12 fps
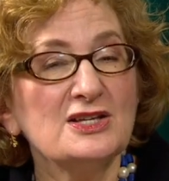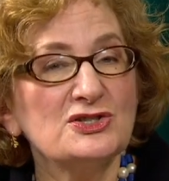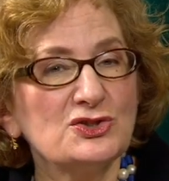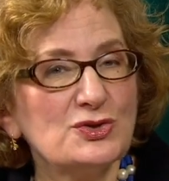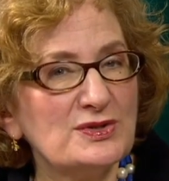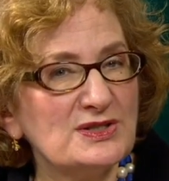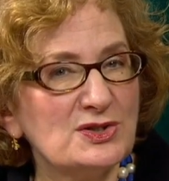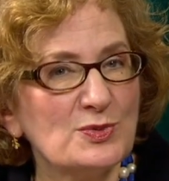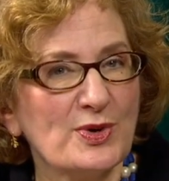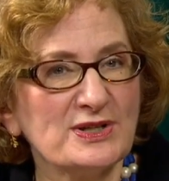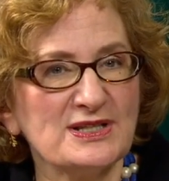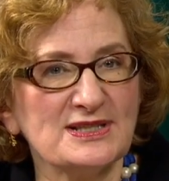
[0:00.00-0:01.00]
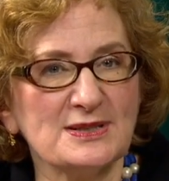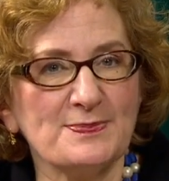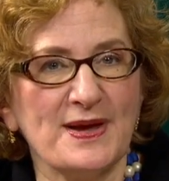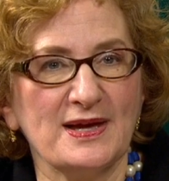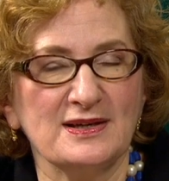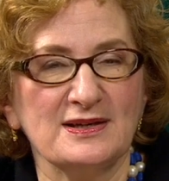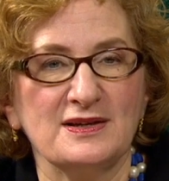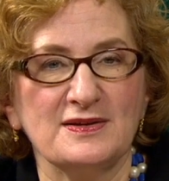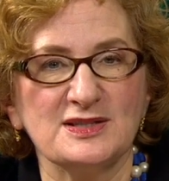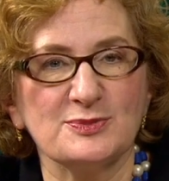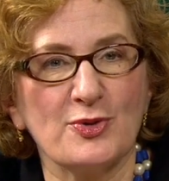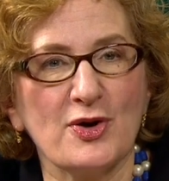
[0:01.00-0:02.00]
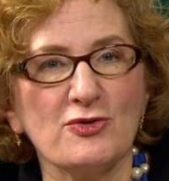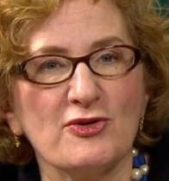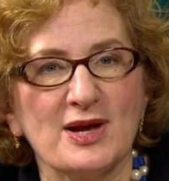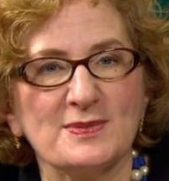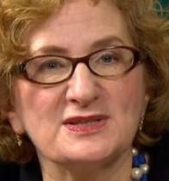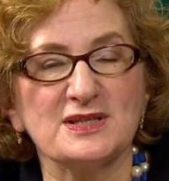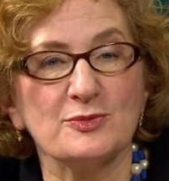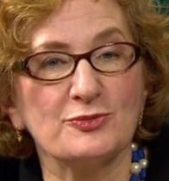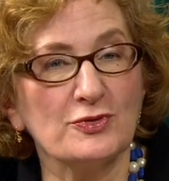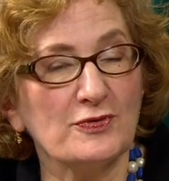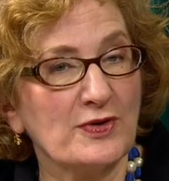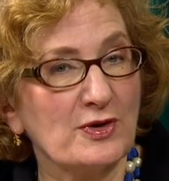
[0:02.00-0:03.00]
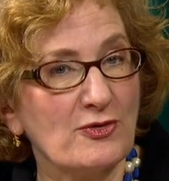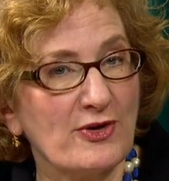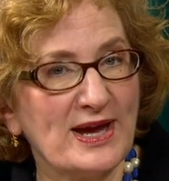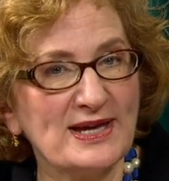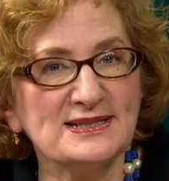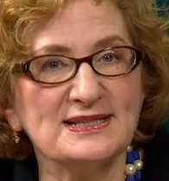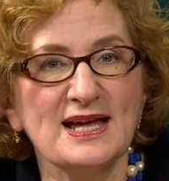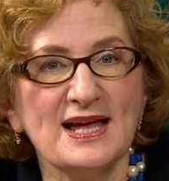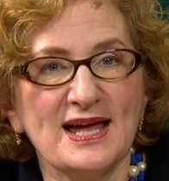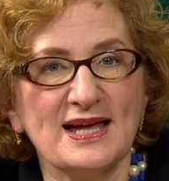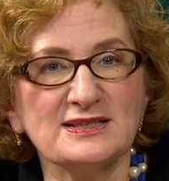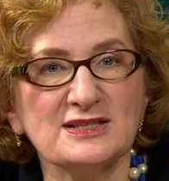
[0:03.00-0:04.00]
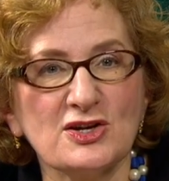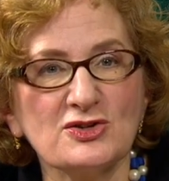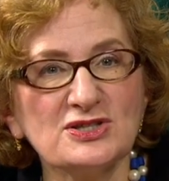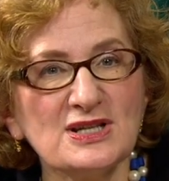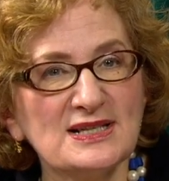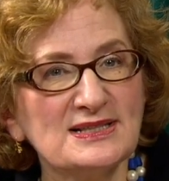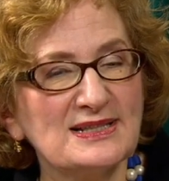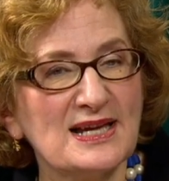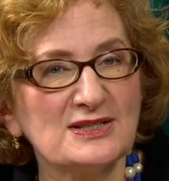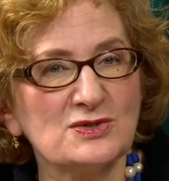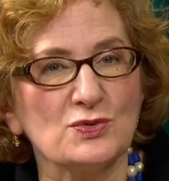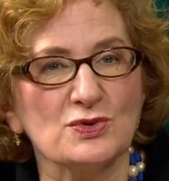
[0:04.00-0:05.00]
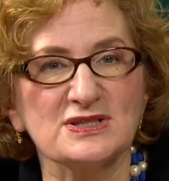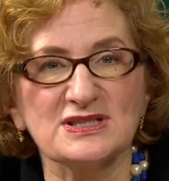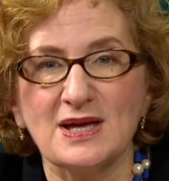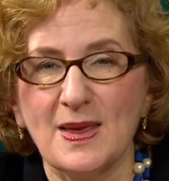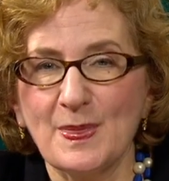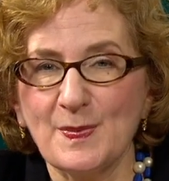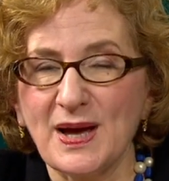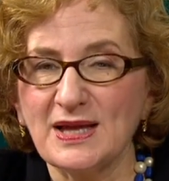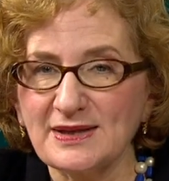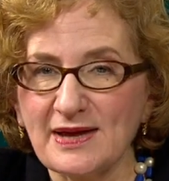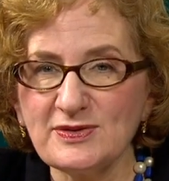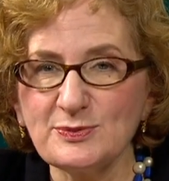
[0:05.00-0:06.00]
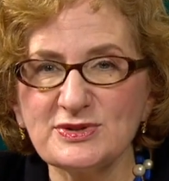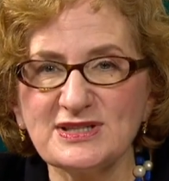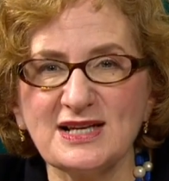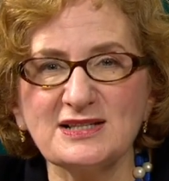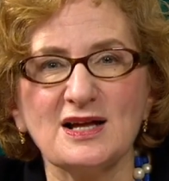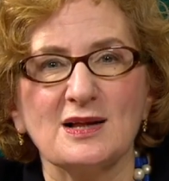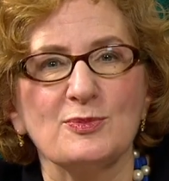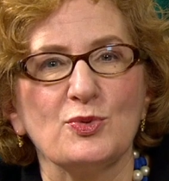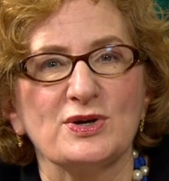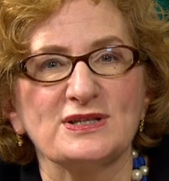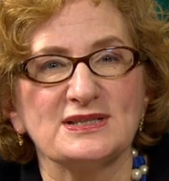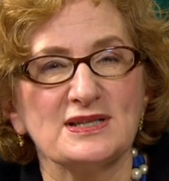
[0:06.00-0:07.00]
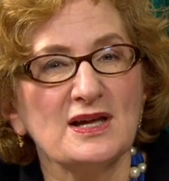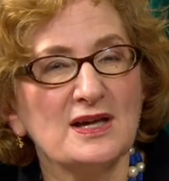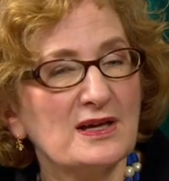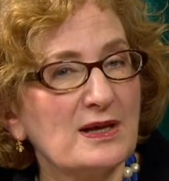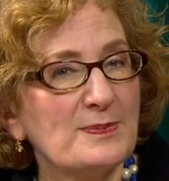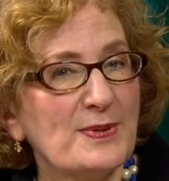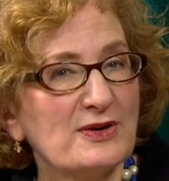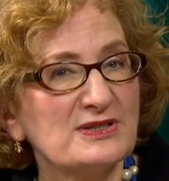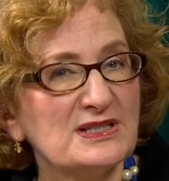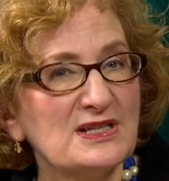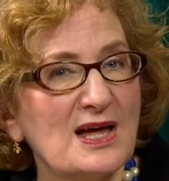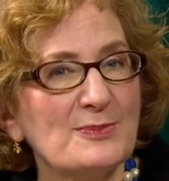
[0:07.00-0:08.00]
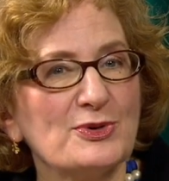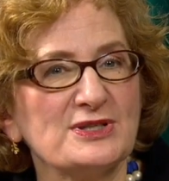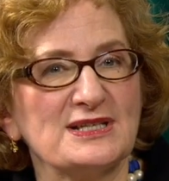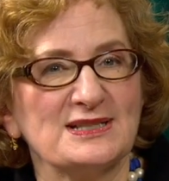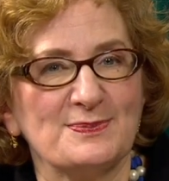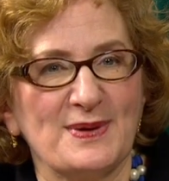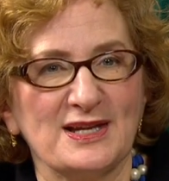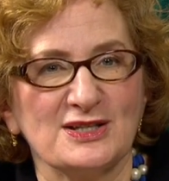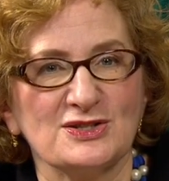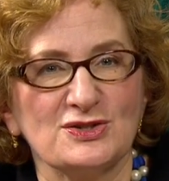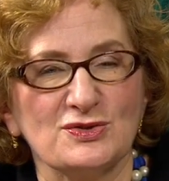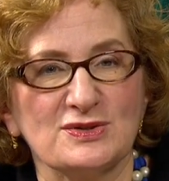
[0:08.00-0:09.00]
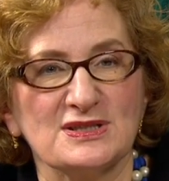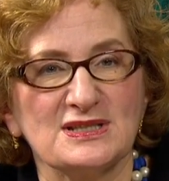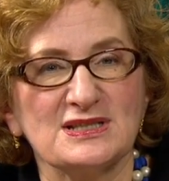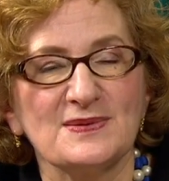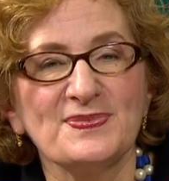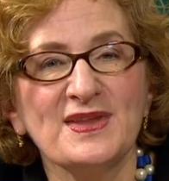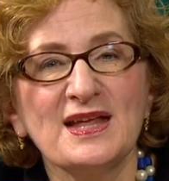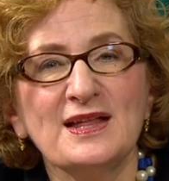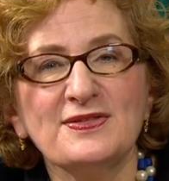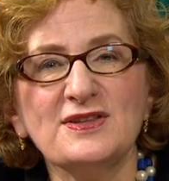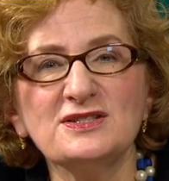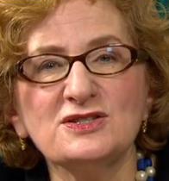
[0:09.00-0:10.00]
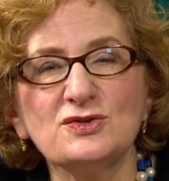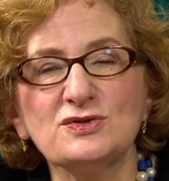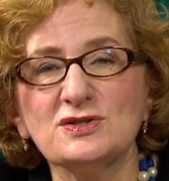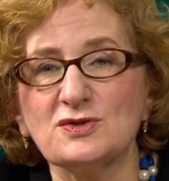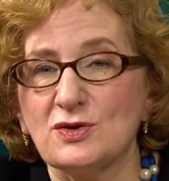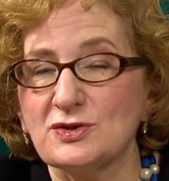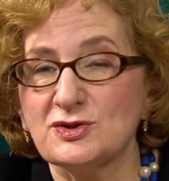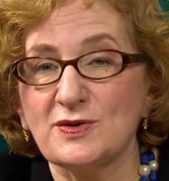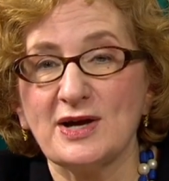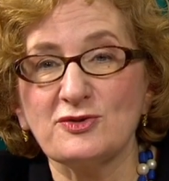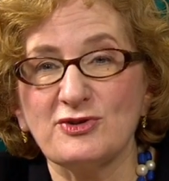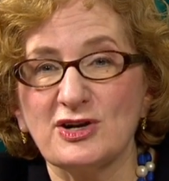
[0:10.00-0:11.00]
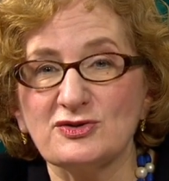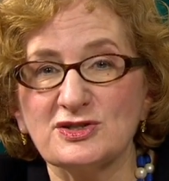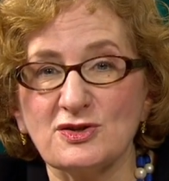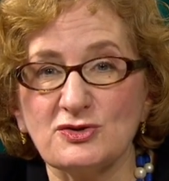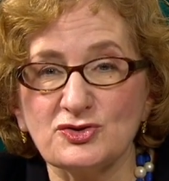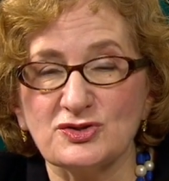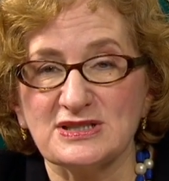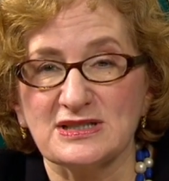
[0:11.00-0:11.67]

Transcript: Students who participated in these programs improved their grades and standardized test scores by 11 percentile points compared to non-participating students. These students also had greater social